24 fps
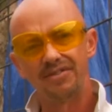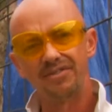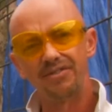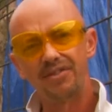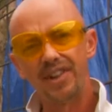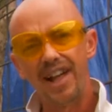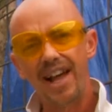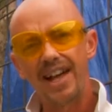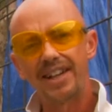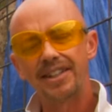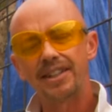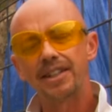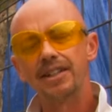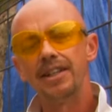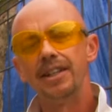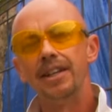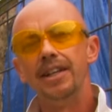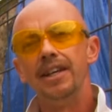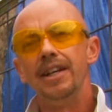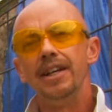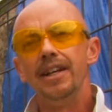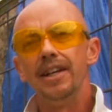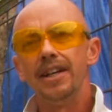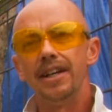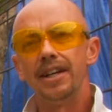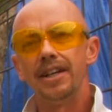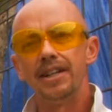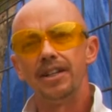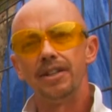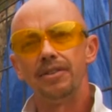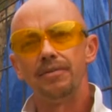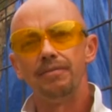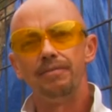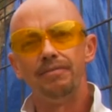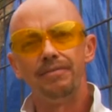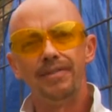flat.
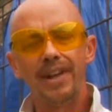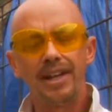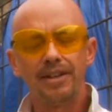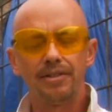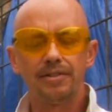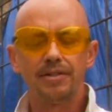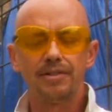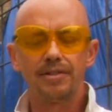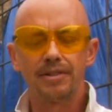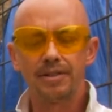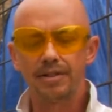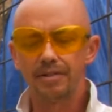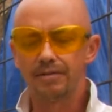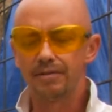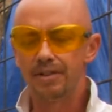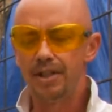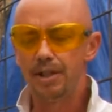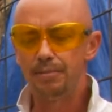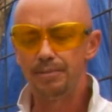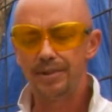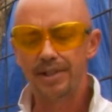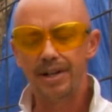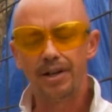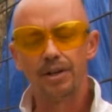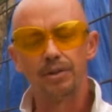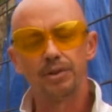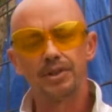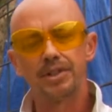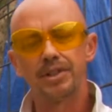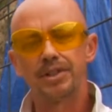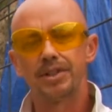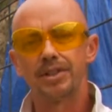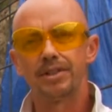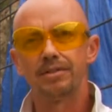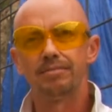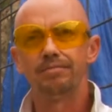That keeps the
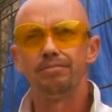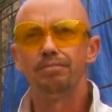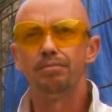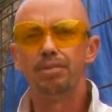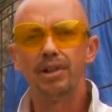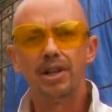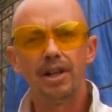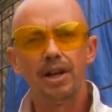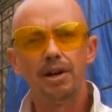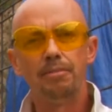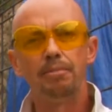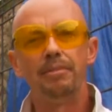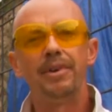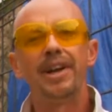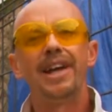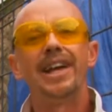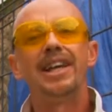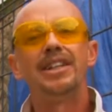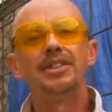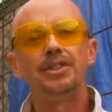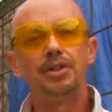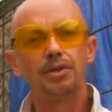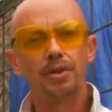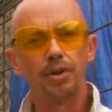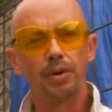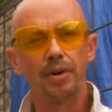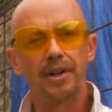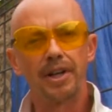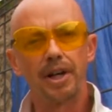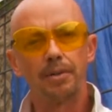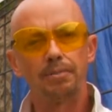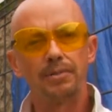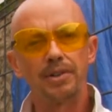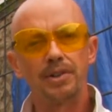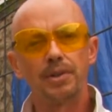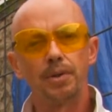house plumb as you're going
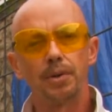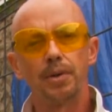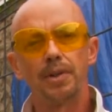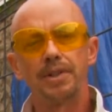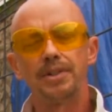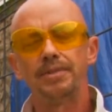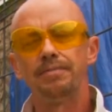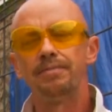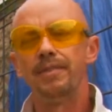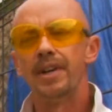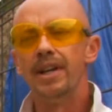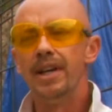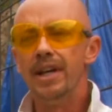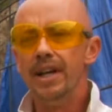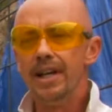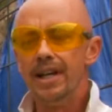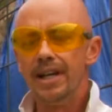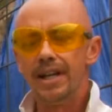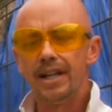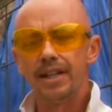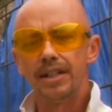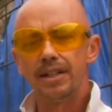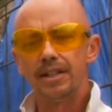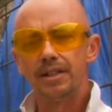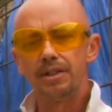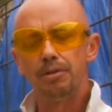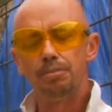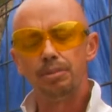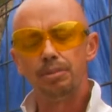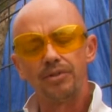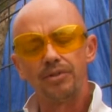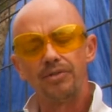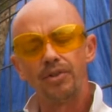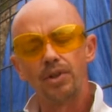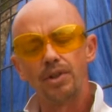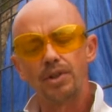up the stories. You
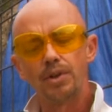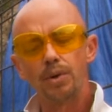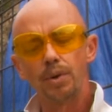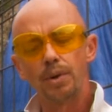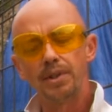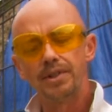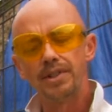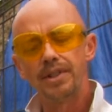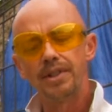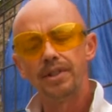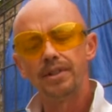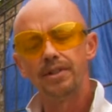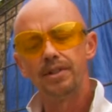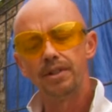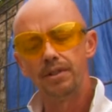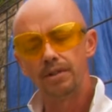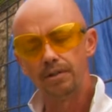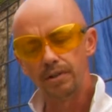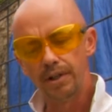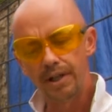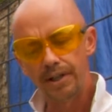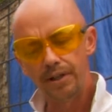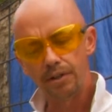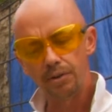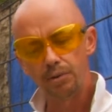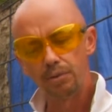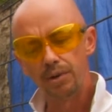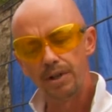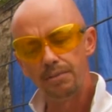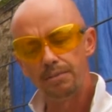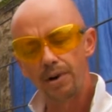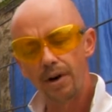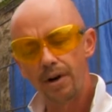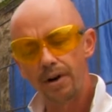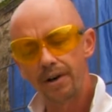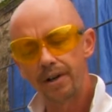first course in, you lay your
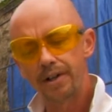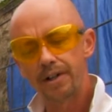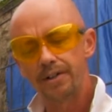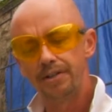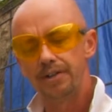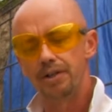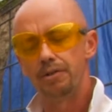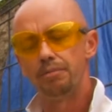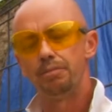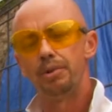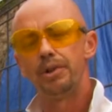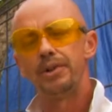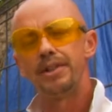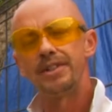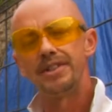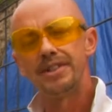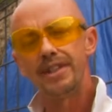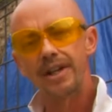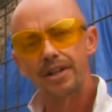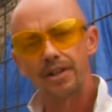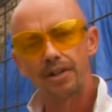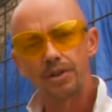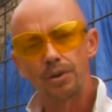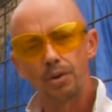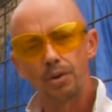rebar in it, you put the second